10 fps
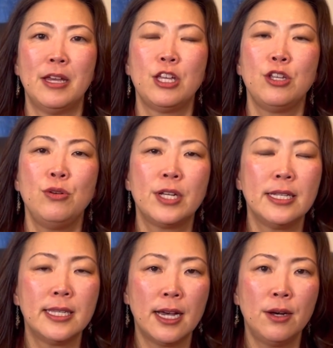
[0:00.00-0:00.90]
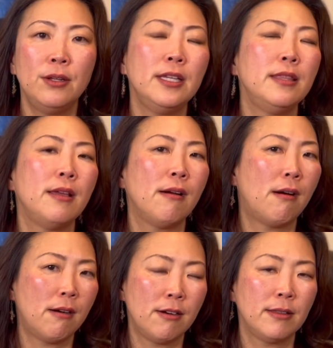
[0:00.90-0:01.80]
you can tell in their
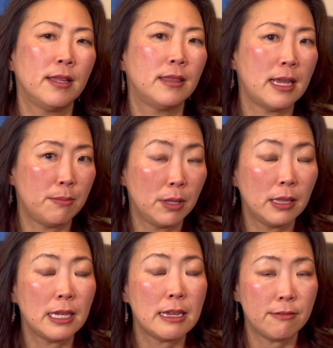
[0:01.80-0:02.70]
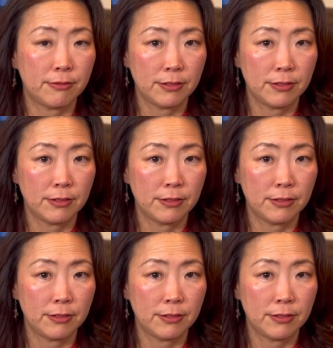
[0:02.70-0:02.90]
heart that they believe.